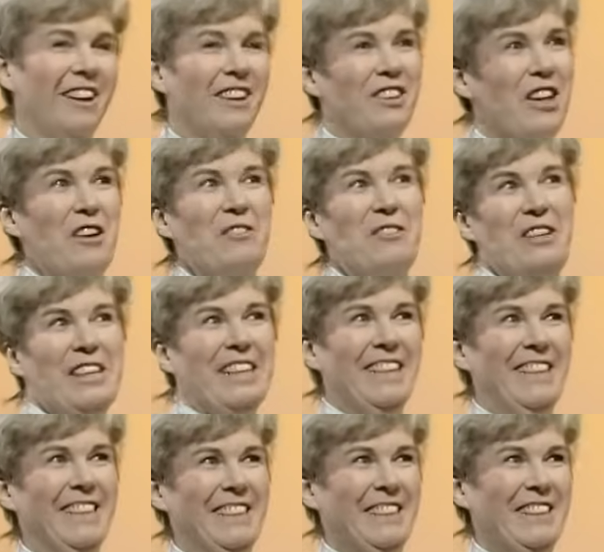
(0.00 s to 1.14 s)
Nervous.
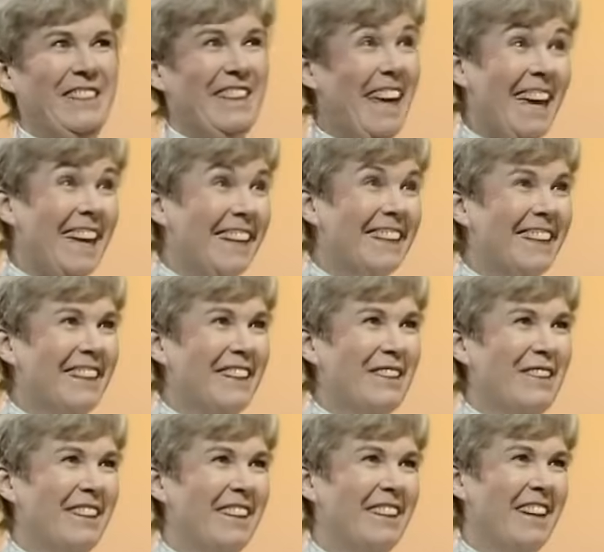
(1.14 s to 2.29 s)
Are you? Yeah. But you're an
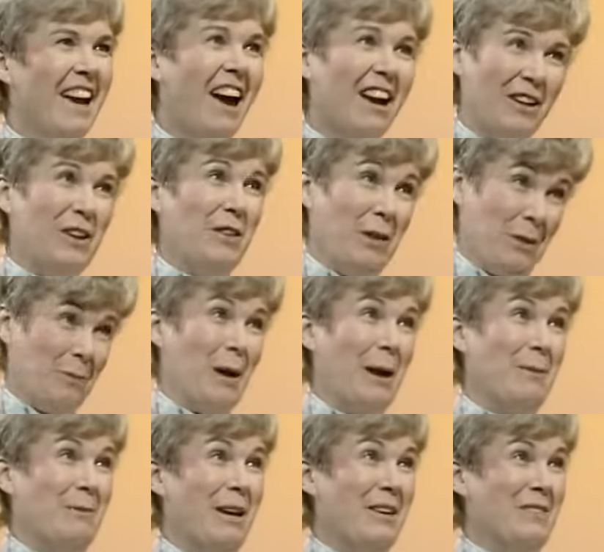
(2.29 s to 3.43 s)
expert at these quiz
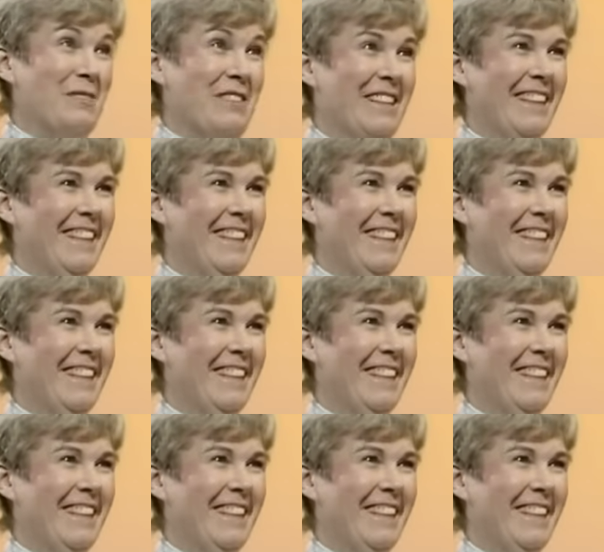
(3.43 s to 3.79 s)
games. You've